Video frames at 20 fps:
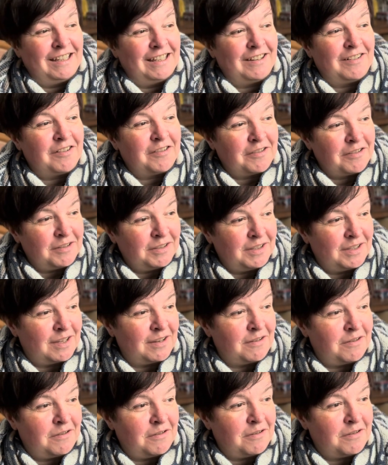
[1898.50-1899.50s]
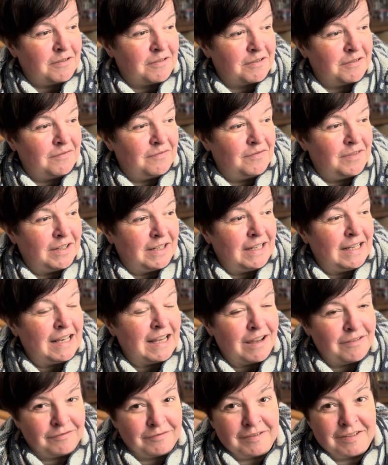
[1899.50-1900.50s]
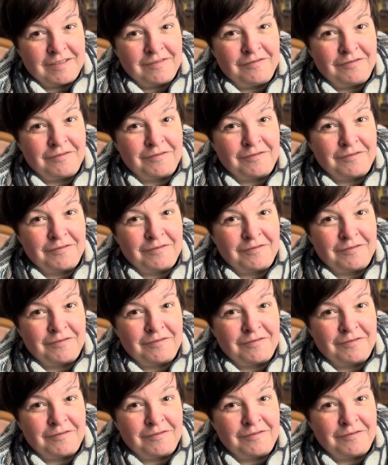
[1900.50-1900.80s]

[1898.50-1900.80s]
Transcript: Also on the 11th